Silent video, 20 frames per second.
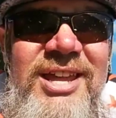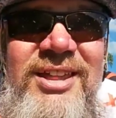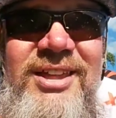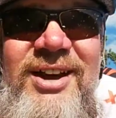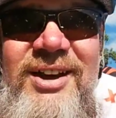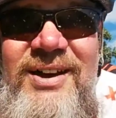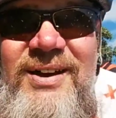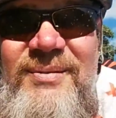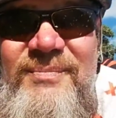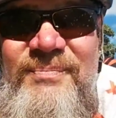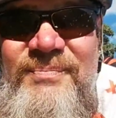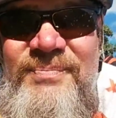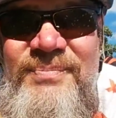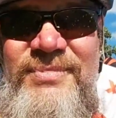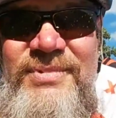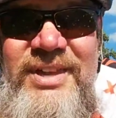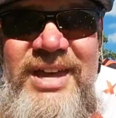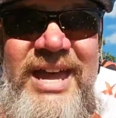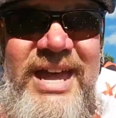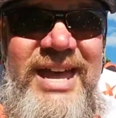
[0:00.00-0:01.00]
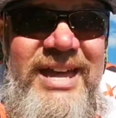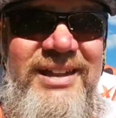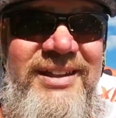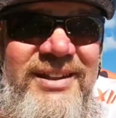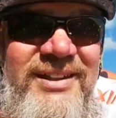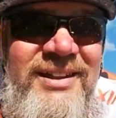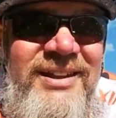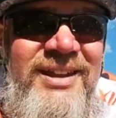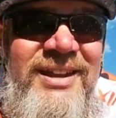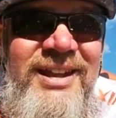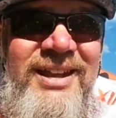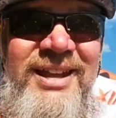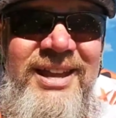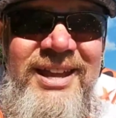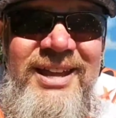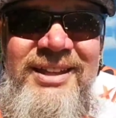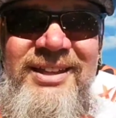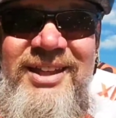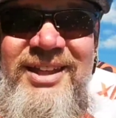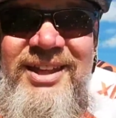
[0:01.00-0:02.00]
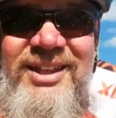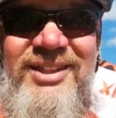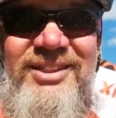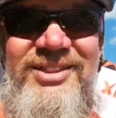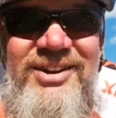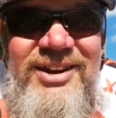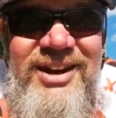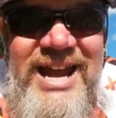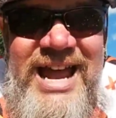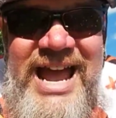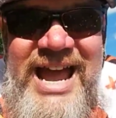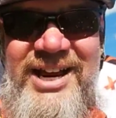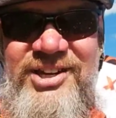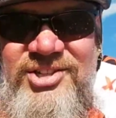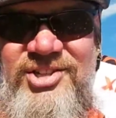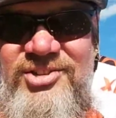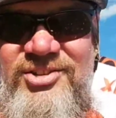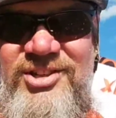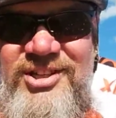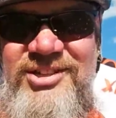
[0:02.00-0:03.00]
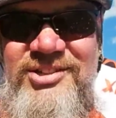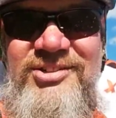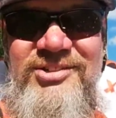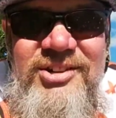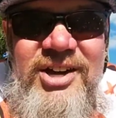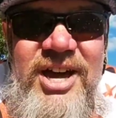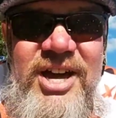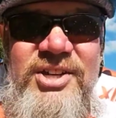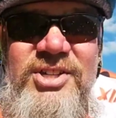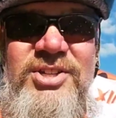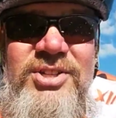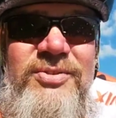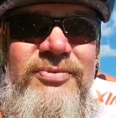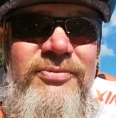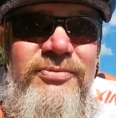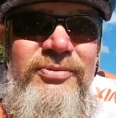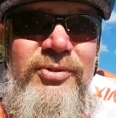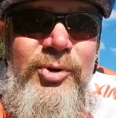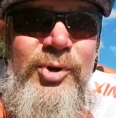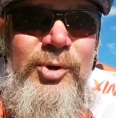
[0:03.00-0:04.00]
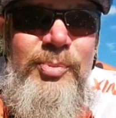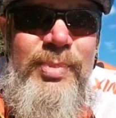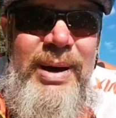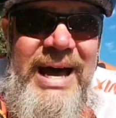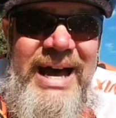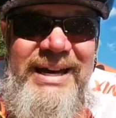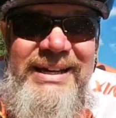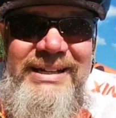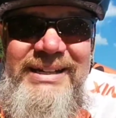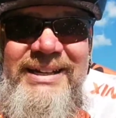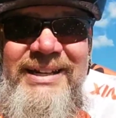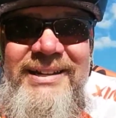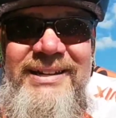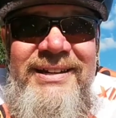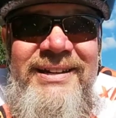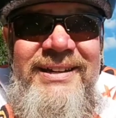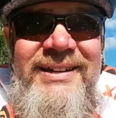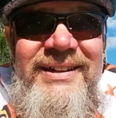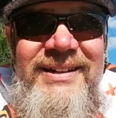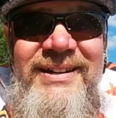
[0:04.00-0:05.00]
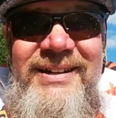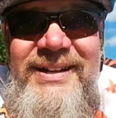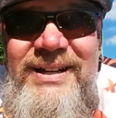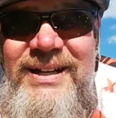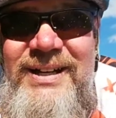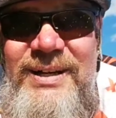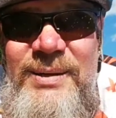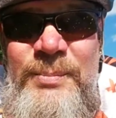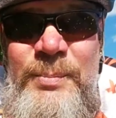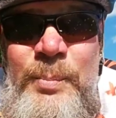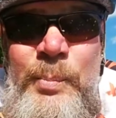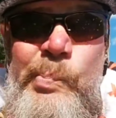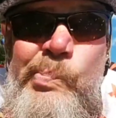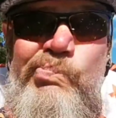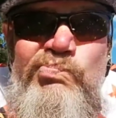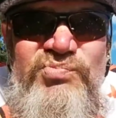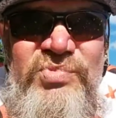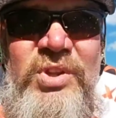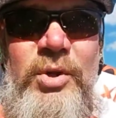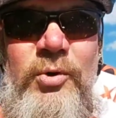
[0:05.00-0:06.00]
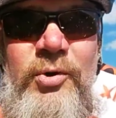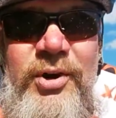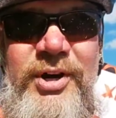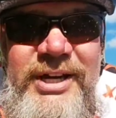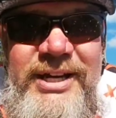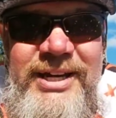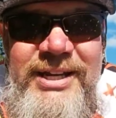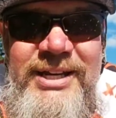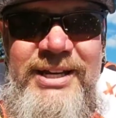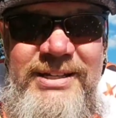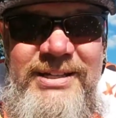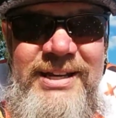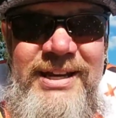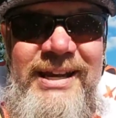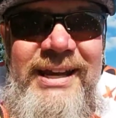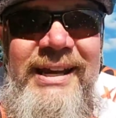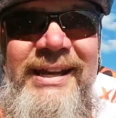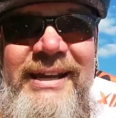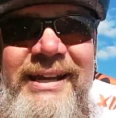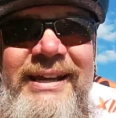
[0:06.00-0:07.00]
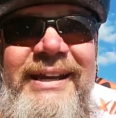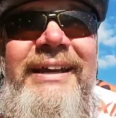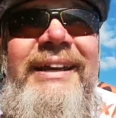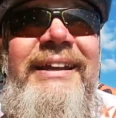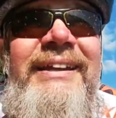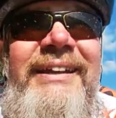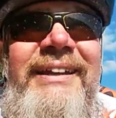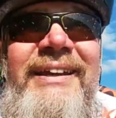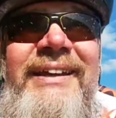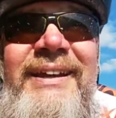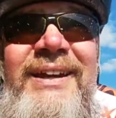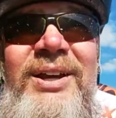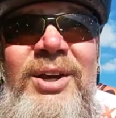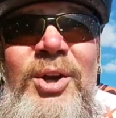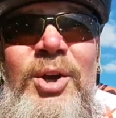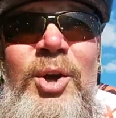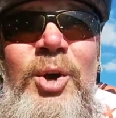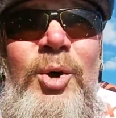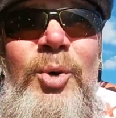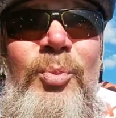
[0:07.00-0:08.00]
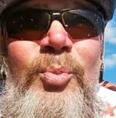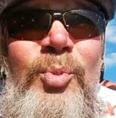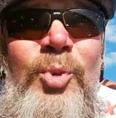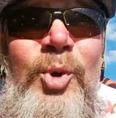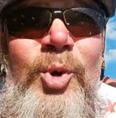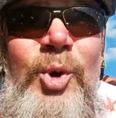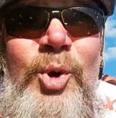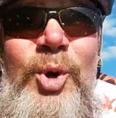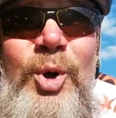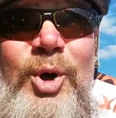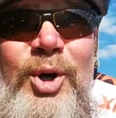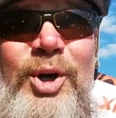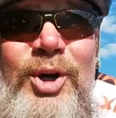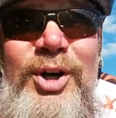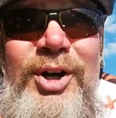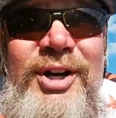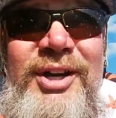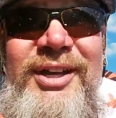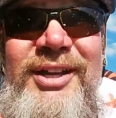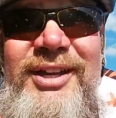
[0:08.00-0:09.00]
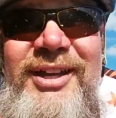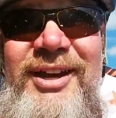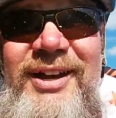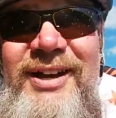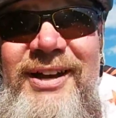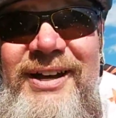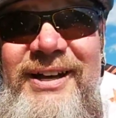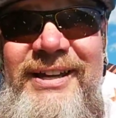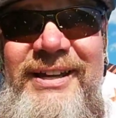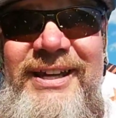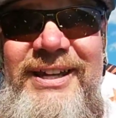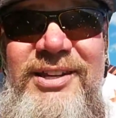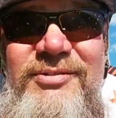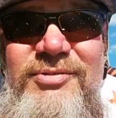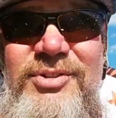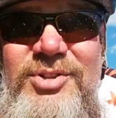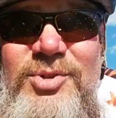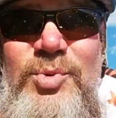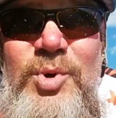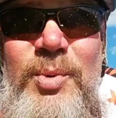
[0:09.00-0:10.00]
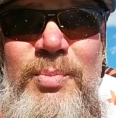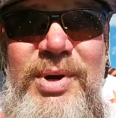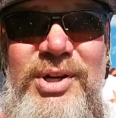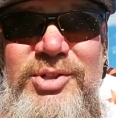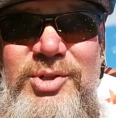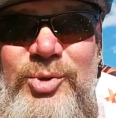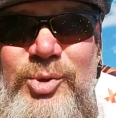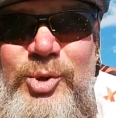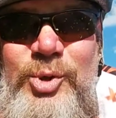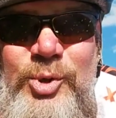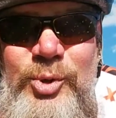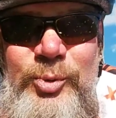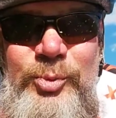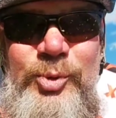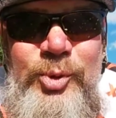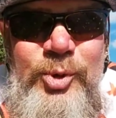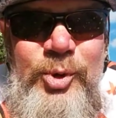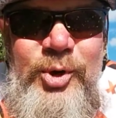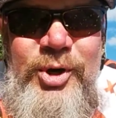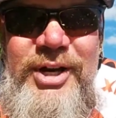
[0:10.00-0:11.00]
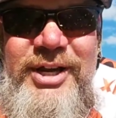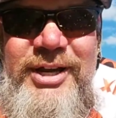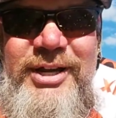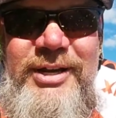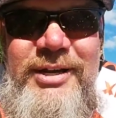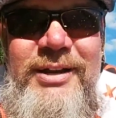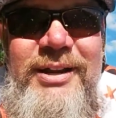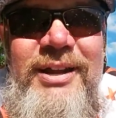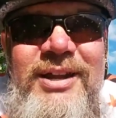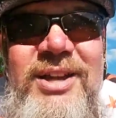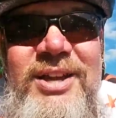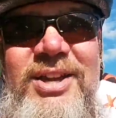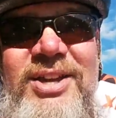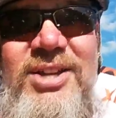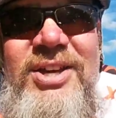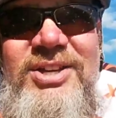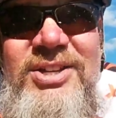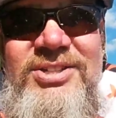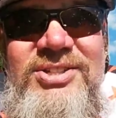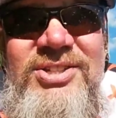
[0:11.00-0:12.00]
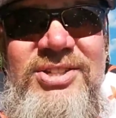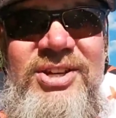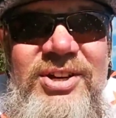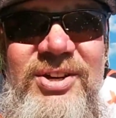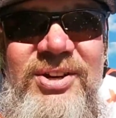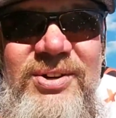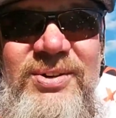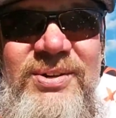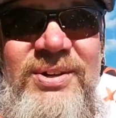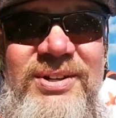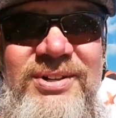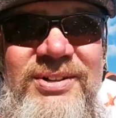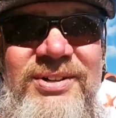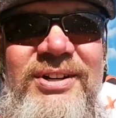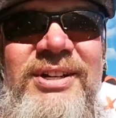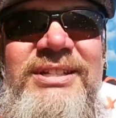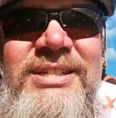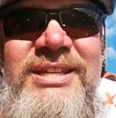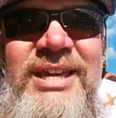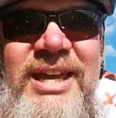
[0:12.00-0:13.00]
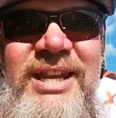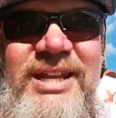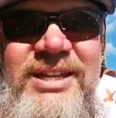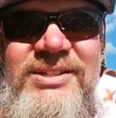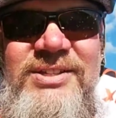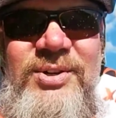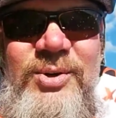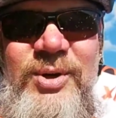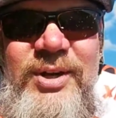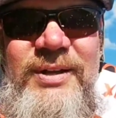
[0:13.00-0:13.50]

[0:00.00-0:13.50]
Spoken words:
that they're actually less full body oriented and more individual muscle group oriented. So let's get into